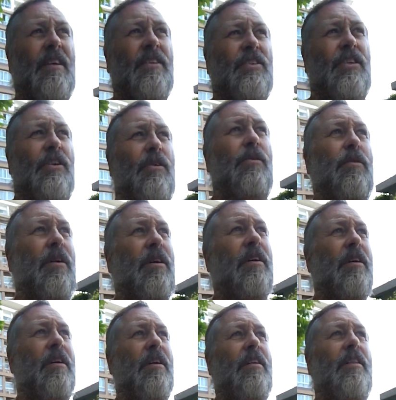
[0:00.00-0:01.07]
to
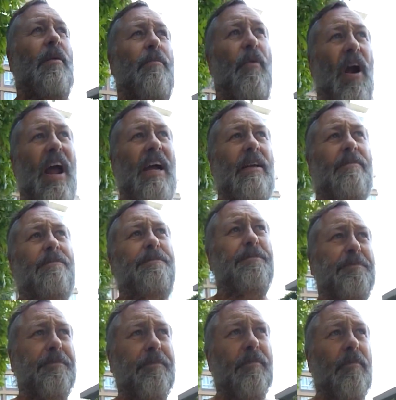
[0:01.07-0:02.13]
the brain,
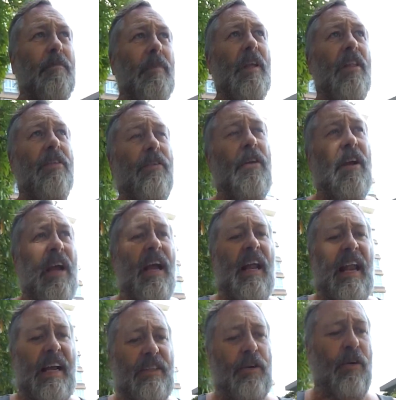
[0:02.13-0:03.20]

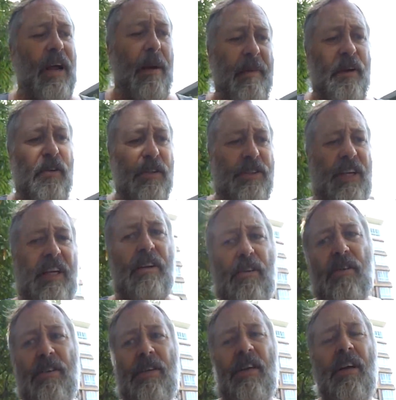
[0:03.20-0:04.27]
electrochemical
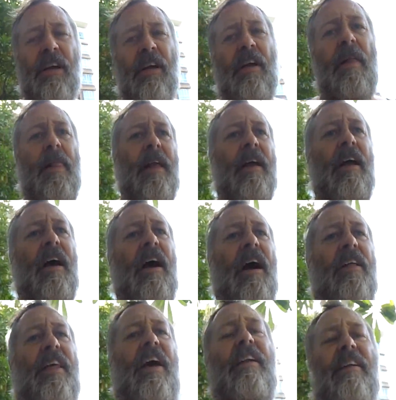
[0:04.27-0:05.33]
signals,
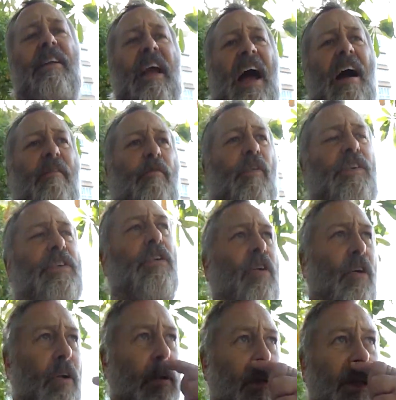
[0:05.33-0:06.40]
and then you have what's
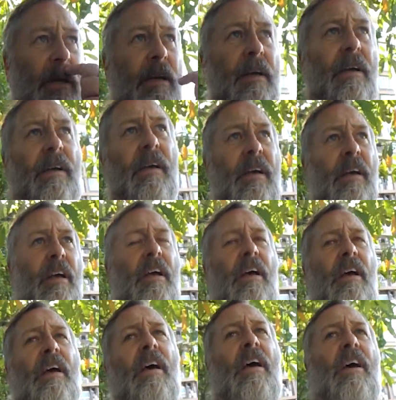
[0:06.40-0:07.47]
called
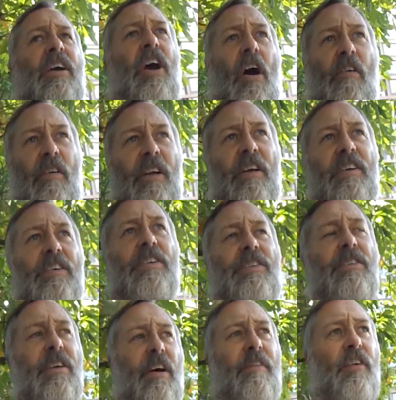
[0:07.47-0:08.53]

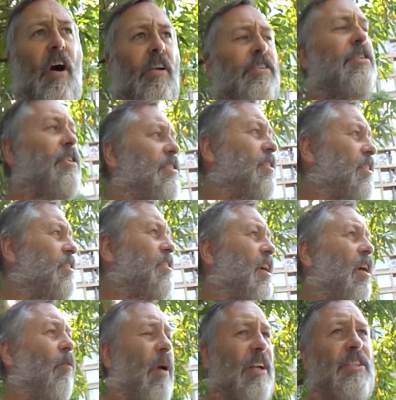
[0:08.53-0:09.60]
correlates of consciousness,
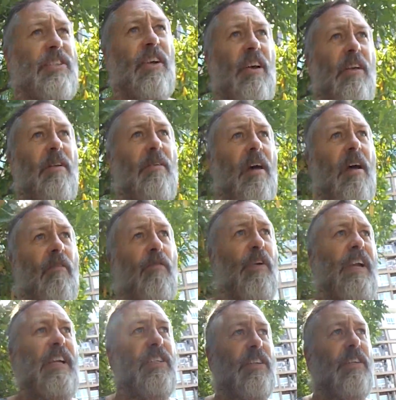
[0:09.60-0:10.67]
where certain
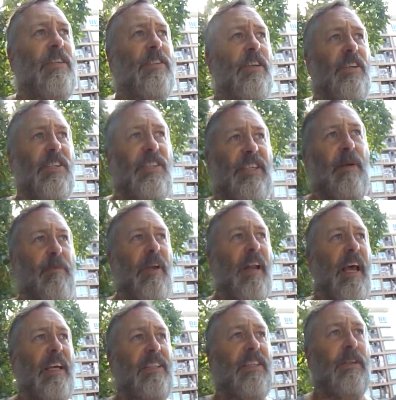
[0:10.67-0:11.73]
regions are
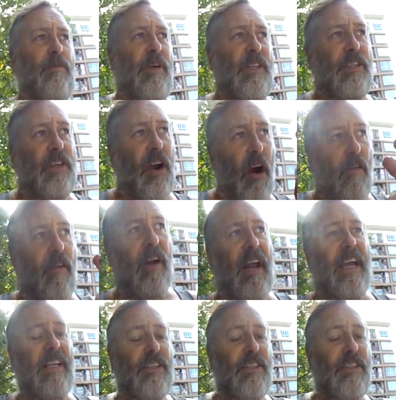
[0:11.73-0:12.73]
stimulated which correlate